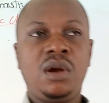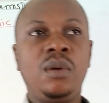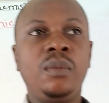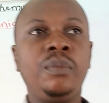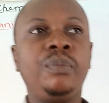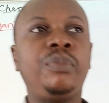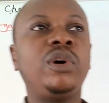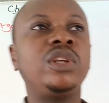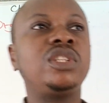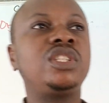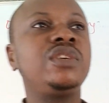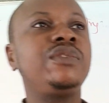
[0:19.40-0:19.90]

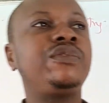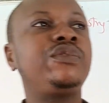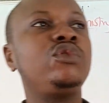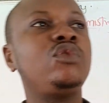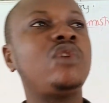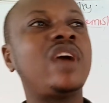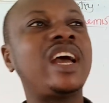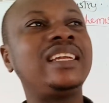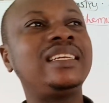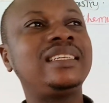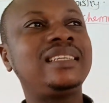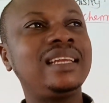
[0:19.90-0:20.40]
But if
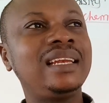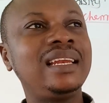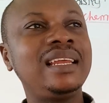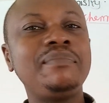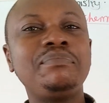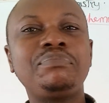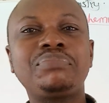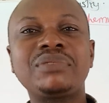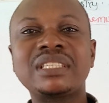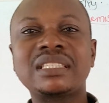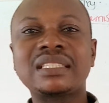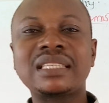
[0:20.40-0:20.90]
you are
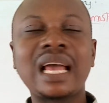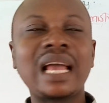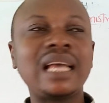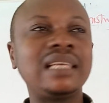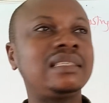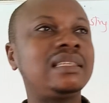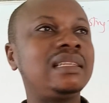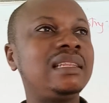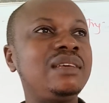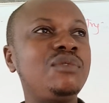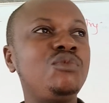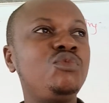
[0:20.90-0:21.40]
dealing
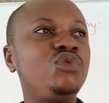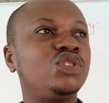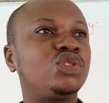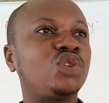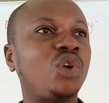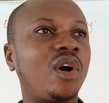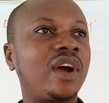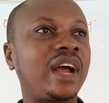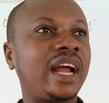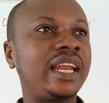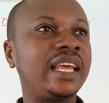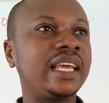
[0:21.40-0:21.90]
precisely with
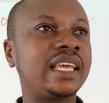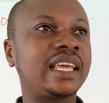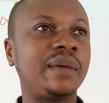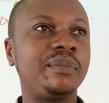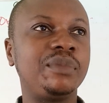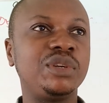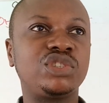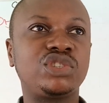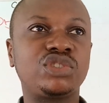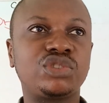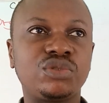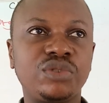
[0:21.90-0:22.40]
organic
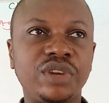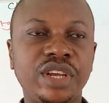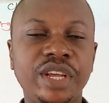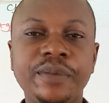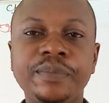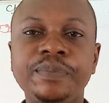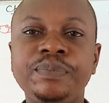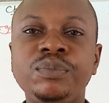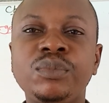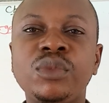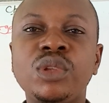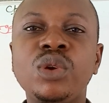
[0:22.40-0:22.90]
chemistry,